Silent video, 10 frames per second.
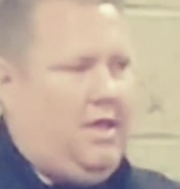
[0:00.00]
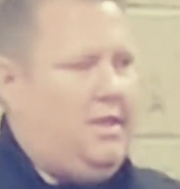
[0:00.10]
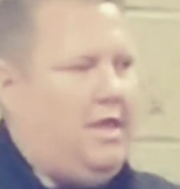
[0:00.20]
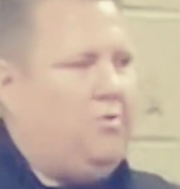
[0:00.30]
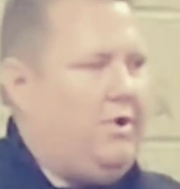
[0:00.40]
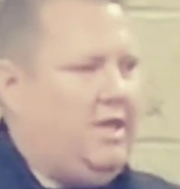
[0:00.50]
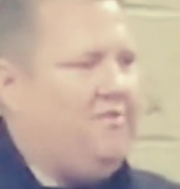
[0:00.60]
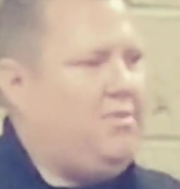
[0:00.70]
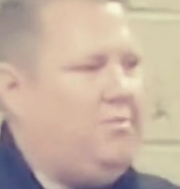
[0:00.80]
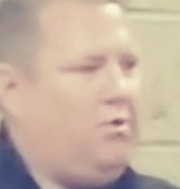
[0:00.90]
And then we
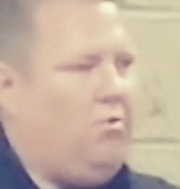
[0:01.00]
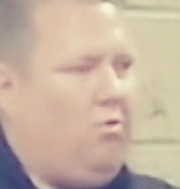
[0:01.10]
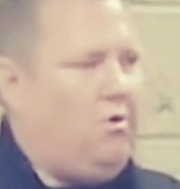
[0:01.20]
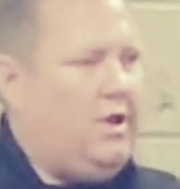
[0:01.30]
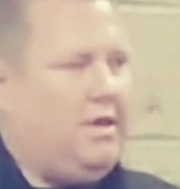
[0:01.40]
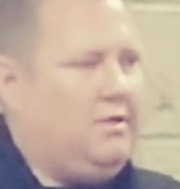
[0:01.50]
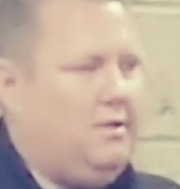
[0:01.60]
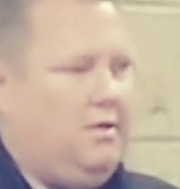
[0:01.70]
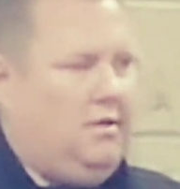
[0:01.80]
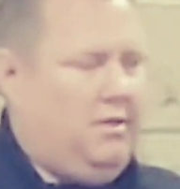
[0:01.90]
give people a warning
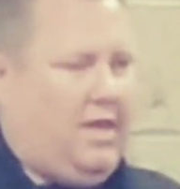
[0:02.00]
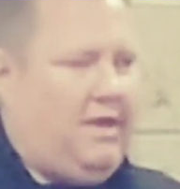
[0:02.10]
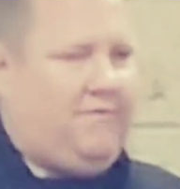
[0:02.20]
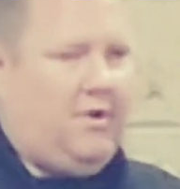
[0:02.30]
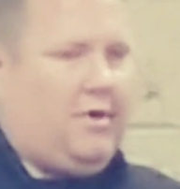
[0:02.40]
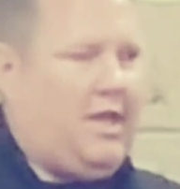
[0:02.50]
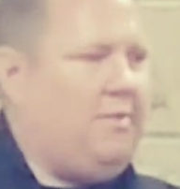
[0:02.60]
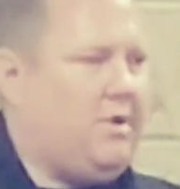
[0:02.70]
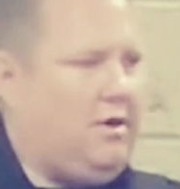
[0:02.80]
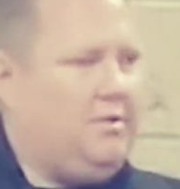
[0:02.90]
that if they're
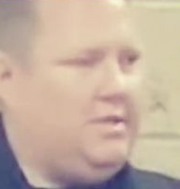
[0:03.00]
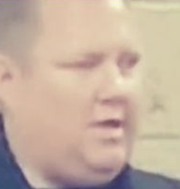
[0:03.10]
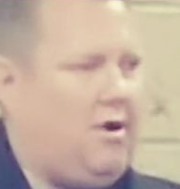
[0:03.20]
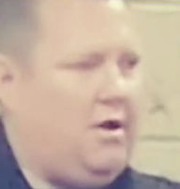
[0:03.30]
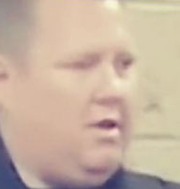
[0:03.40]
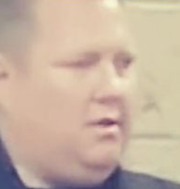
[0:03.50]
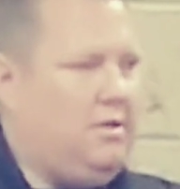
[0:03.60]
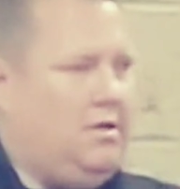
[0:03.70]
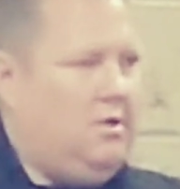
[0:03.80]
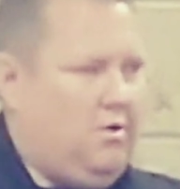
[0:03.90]
camped out on this area,
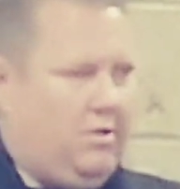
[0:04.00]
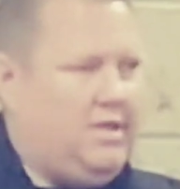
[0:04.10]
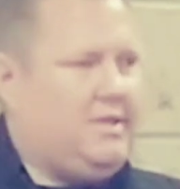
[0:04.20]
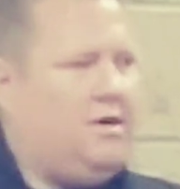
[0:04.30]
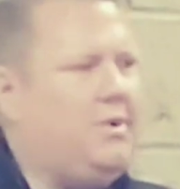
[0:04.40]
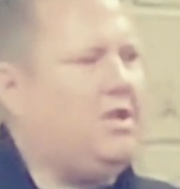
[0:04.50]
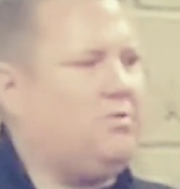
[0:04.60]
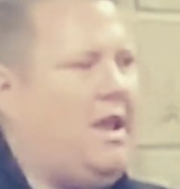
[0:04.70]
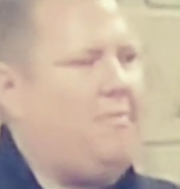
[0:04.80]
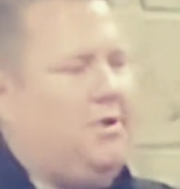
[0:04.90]
we just set up,
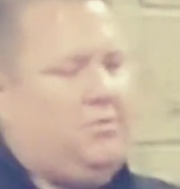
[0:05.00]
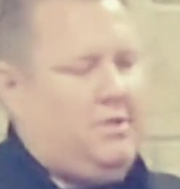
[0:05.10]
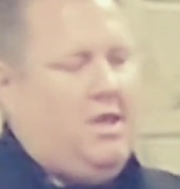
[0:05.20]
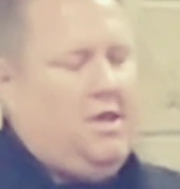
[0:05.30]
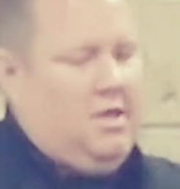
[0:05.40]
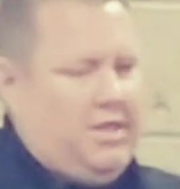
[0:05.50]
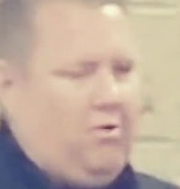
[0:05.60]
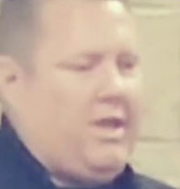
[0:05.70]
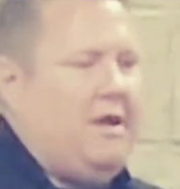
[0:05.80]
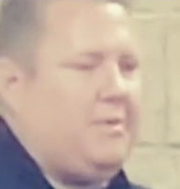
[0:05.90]
because what happened was
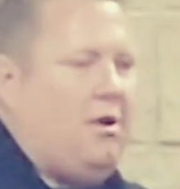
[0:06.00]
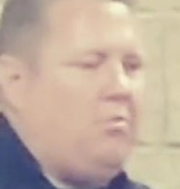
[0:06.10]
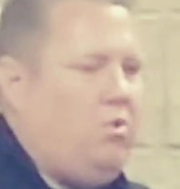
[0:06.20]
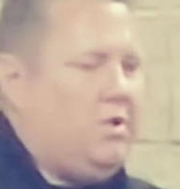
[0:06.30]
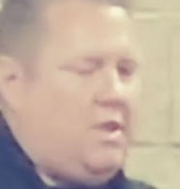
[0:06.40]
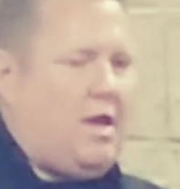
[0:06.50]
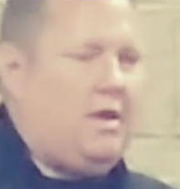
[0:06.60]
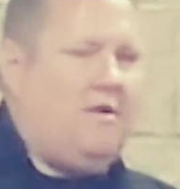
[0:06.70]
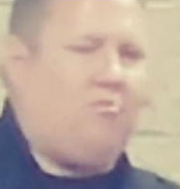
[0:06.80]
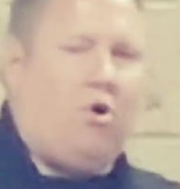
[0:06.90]
they were camped out but with
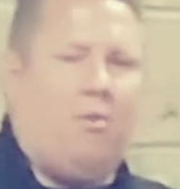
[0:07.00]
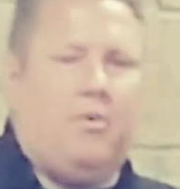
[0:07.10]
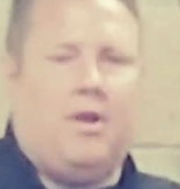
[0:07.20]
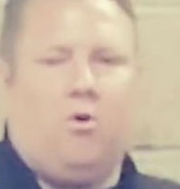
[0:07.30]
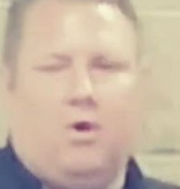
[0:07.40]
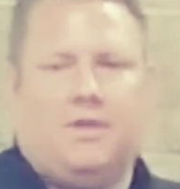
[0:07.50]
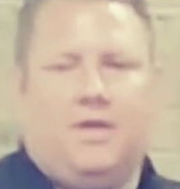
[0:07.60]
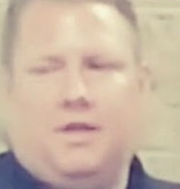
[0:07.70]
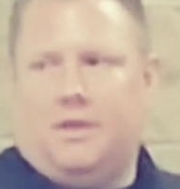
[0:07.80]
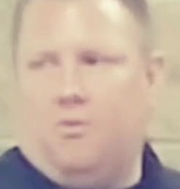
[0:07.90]
not enough property or a
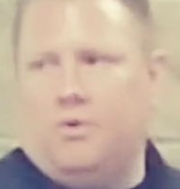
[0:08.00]
tent